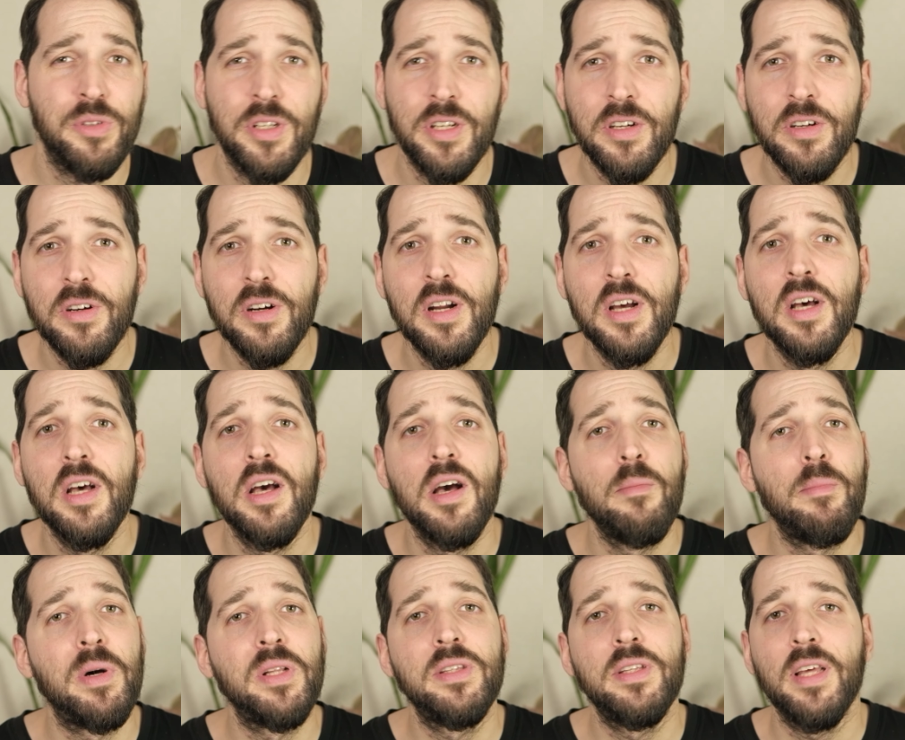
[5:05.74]
there,
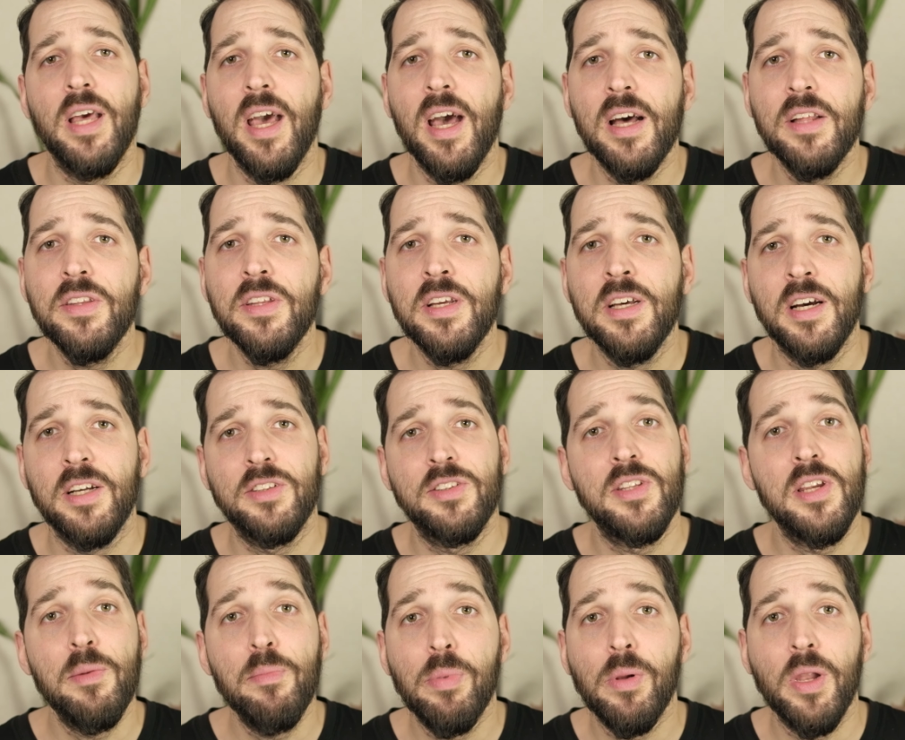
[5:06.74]
but adding a
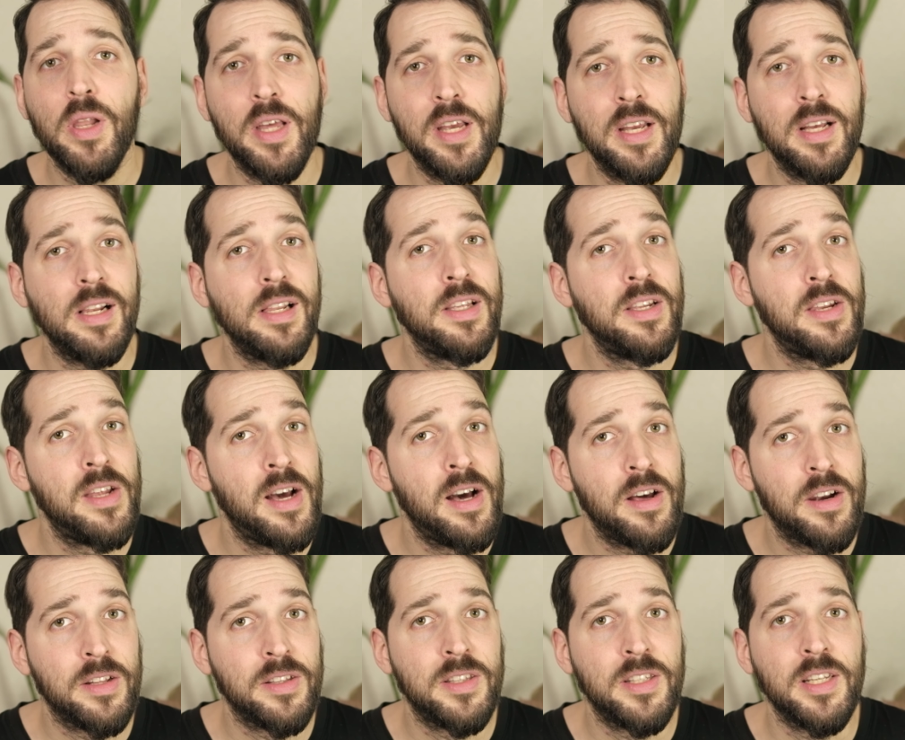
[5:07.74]
AAA
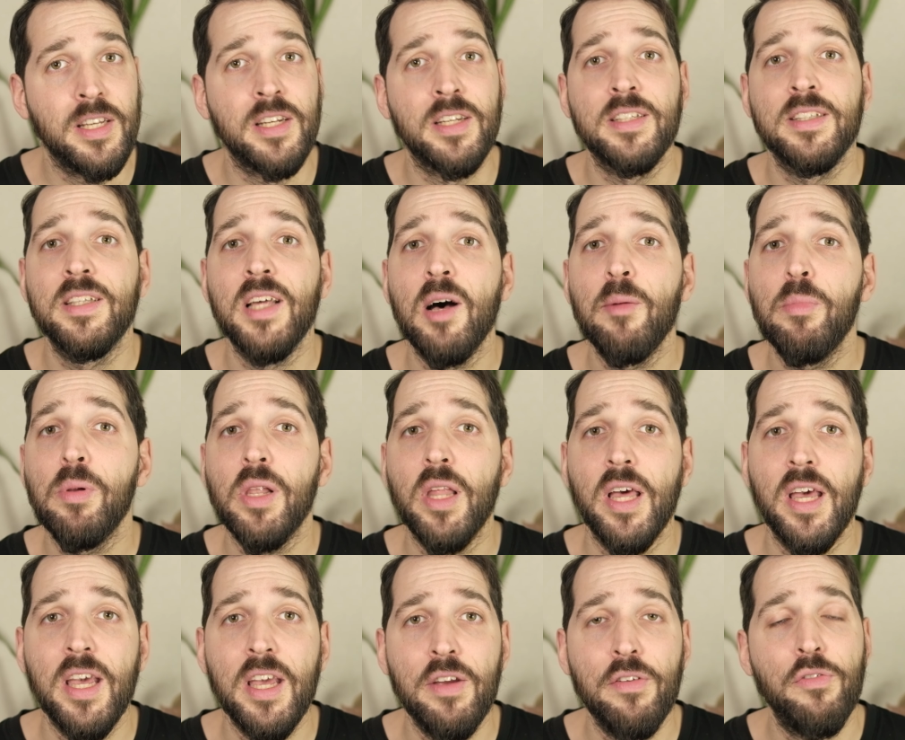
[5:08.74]
linearity and
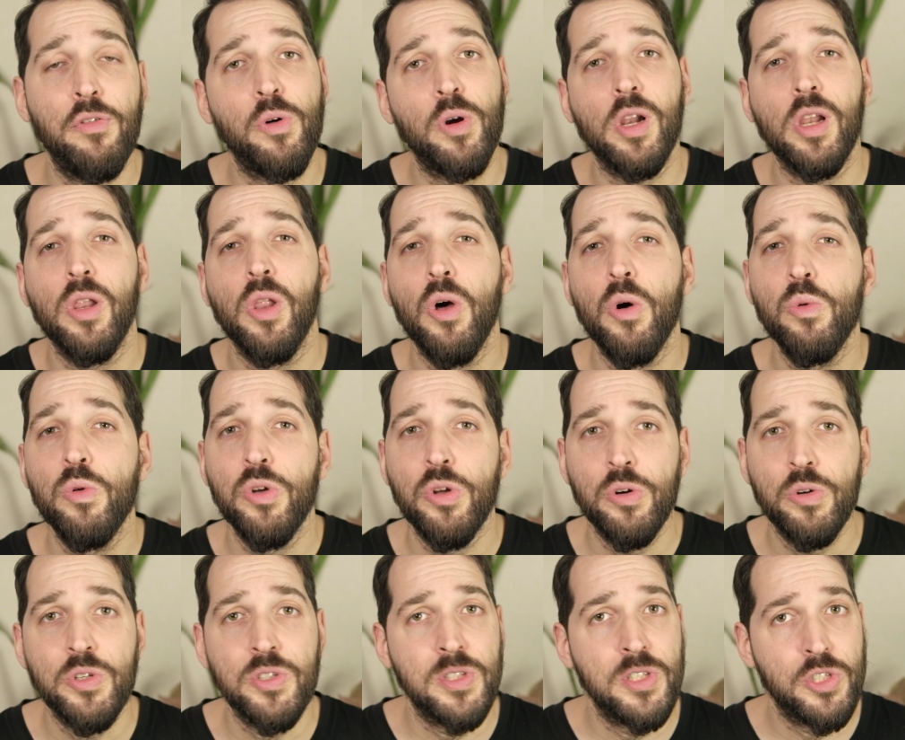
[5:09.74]
AA for low
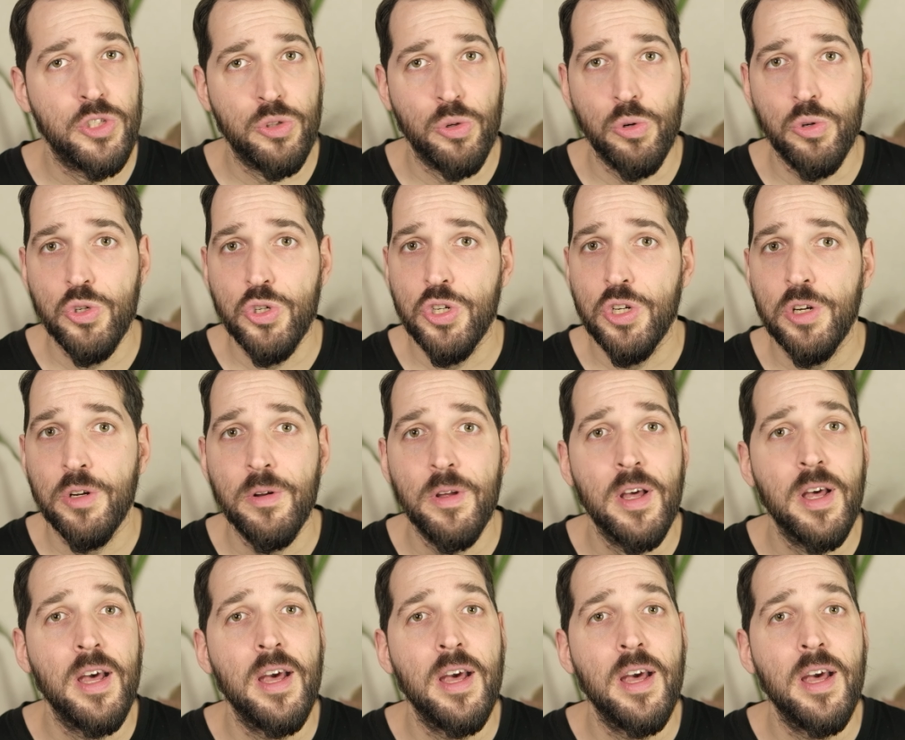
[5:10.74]
noise distortion